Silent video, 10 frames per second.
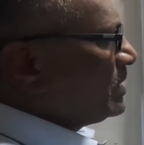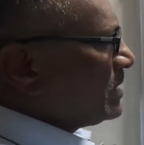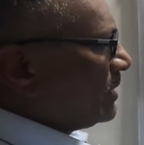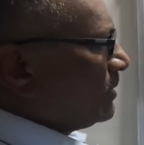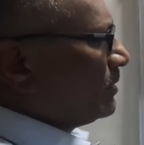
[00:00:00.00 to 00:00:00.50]

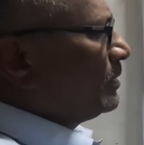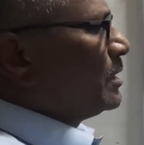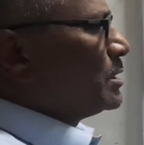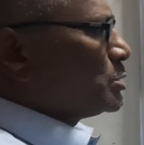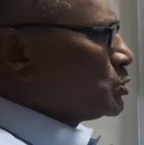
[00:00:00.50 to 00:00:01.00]
are the
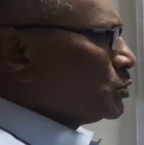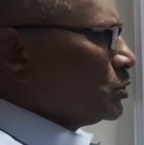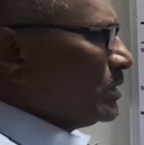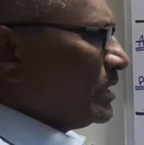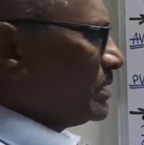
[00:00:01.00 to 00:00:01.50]

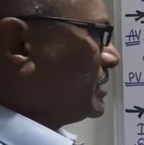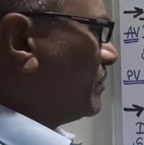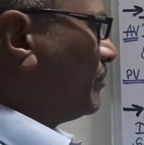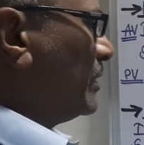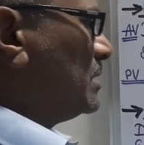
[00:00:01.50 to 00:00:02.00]
two
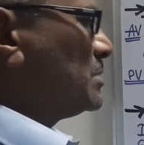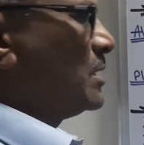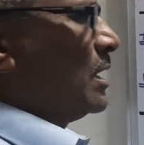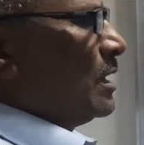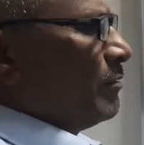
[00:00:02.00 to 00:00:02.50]
examples.
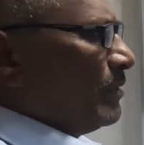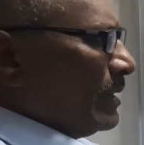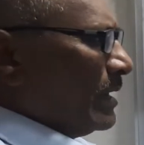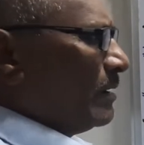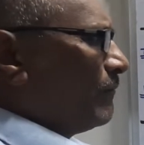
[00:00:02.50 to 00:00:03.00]
With
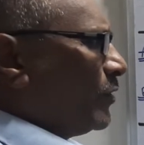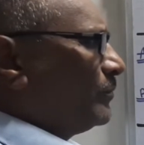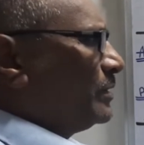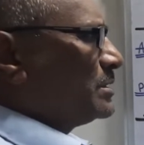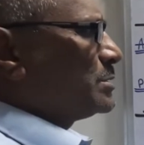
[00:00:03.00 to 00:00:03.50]
the help
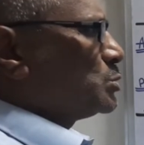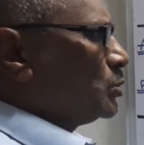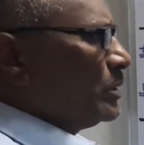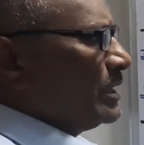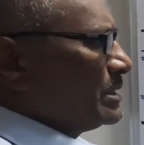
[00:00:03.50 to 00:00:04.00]
of these
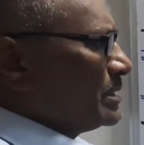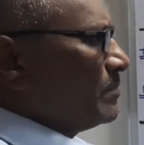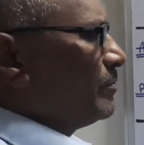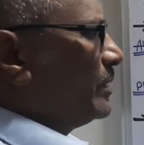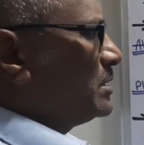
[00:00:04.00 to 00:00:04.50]
two
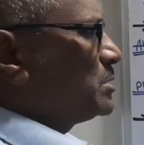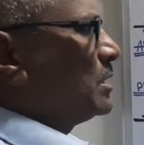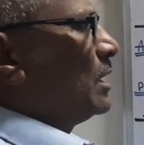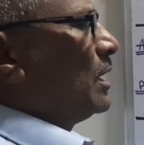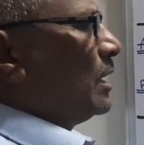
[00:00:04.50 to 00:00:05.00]
examples,
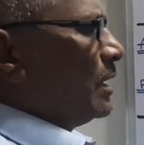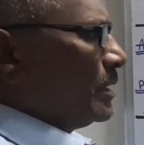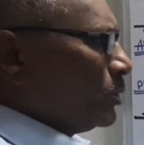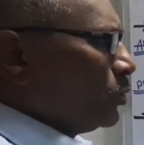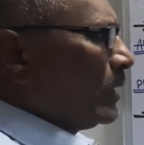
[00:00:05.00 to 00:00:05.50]

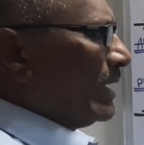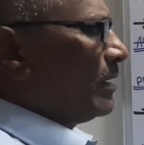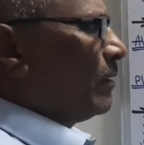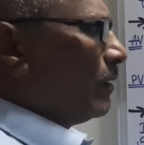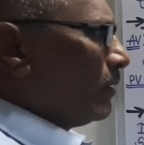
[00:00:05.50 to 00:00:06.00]
you
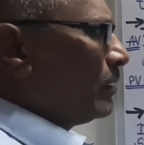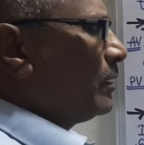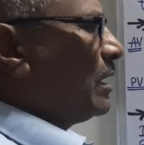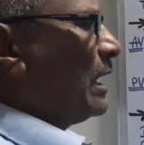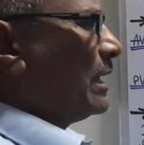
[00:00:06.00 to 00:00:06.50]
can
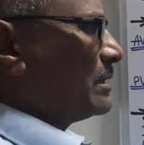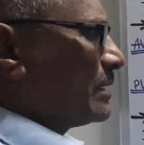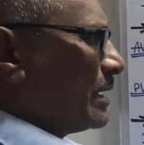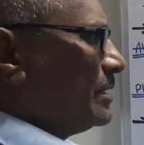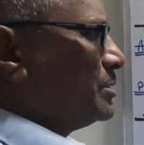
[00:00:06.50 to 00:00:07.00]
learn and
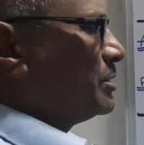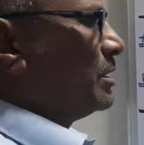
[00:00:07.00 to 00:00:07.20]
write